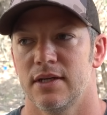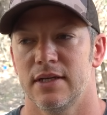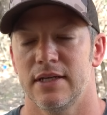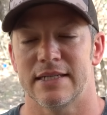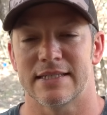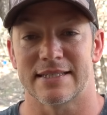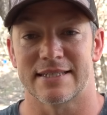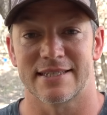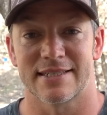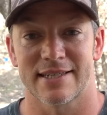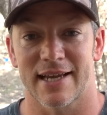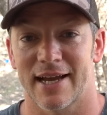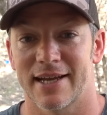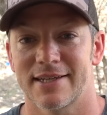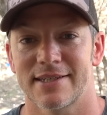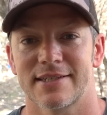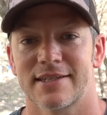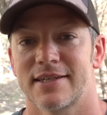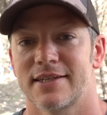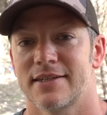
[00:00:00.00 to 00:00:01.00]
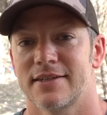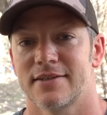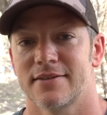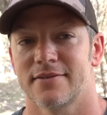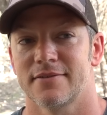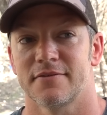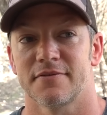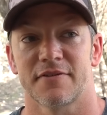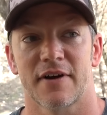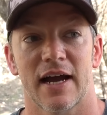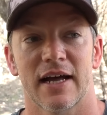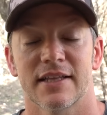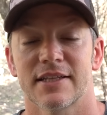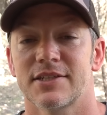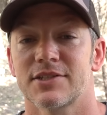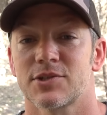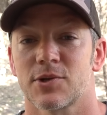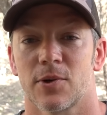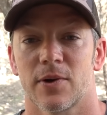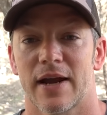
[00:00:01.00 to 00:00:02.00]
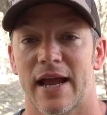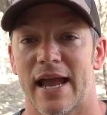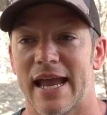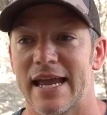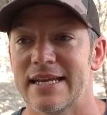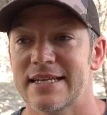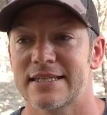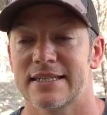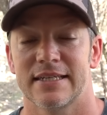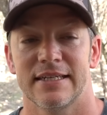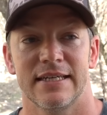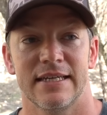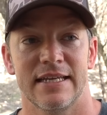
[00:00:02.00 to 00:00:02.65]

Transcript: incite violence or hate.